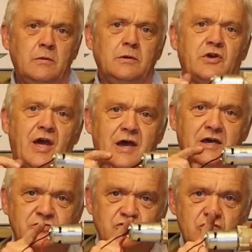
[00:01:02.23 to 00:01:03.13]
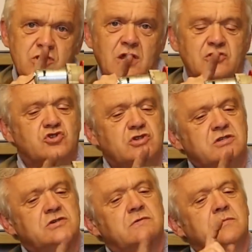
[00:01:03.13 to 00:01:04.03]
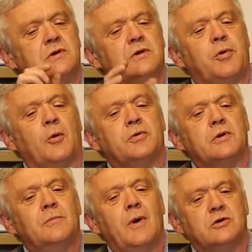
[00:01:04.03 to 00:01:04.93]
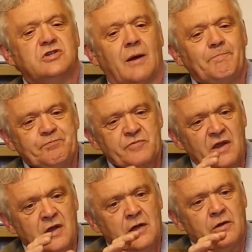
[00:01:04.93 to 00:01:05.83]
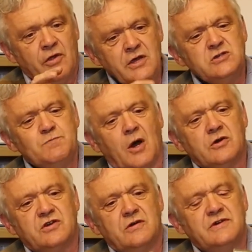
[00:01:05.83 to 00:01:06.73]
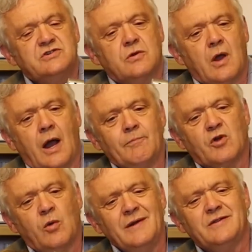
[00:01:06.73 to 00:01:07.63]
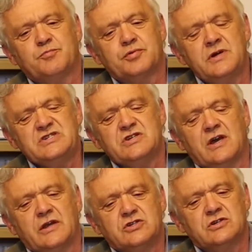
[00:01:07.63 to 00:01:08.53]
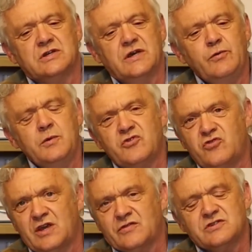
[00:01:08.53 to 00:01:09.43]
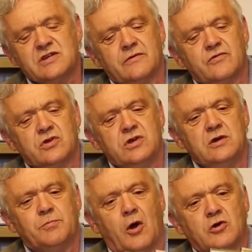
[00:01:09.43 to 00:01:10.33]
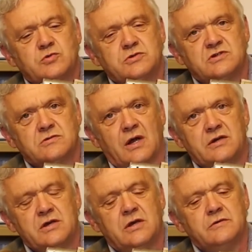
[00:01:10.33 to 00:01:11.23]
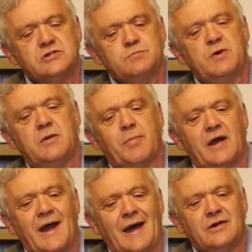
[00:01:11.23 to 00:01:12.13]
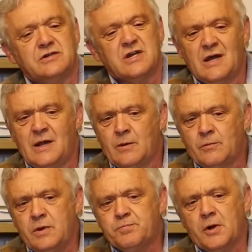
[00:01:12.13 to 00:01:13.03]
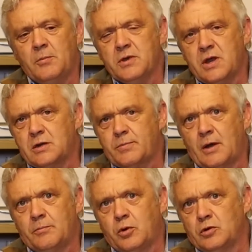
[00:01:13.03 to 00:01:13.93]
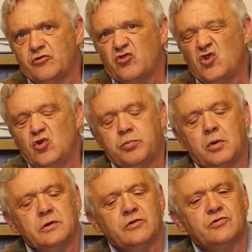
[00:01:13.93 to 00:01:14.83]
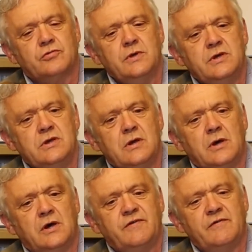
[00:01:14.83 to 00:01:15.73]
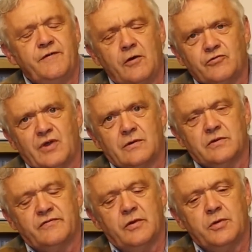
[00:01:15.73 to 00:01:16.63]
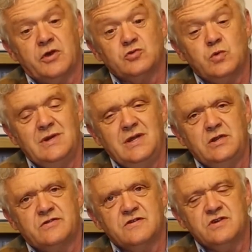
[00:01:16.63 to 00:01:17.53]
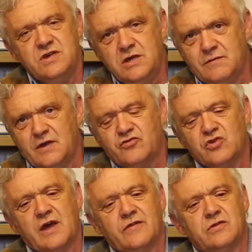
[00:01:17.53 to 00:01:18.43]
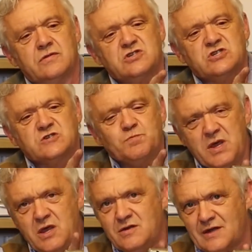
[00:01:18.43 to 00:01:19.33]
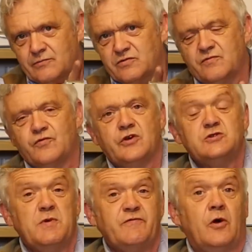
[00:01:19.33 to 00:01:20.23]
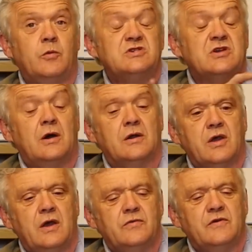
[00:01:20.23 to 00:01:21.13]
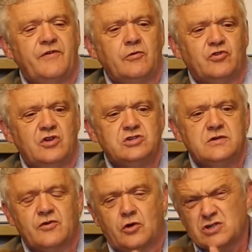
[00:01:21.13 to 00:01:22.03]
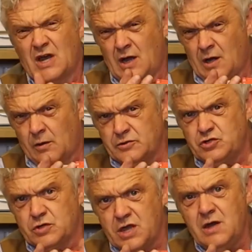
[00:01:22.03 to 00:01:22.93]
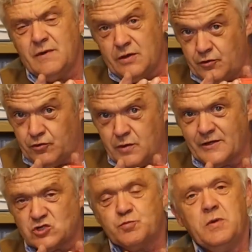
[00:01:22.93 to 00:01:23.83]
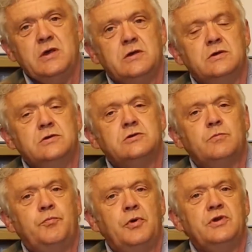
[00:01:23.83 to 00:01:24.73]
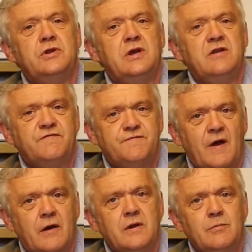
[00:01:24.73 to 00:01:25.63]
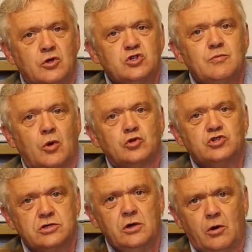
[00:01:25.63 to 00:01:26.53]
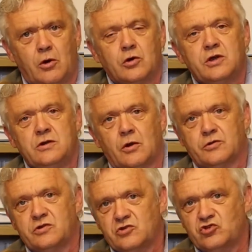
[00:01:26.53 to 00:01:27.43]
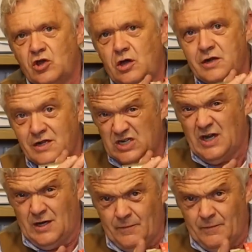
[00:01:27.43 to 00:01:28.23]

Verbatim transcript: what we'll get is this this is a really popular motor this motor is um, quite depressing actually. If we were to take this out of the gearbox, which is right here, and spin it by hand, we'd probably get about 0.2, 0.3 of a volt out of it because we need to gear it to get speed out of this before we start getting the voltage. And of course, once you gear it, you do get speed, but you need very much more torque in order to turn it.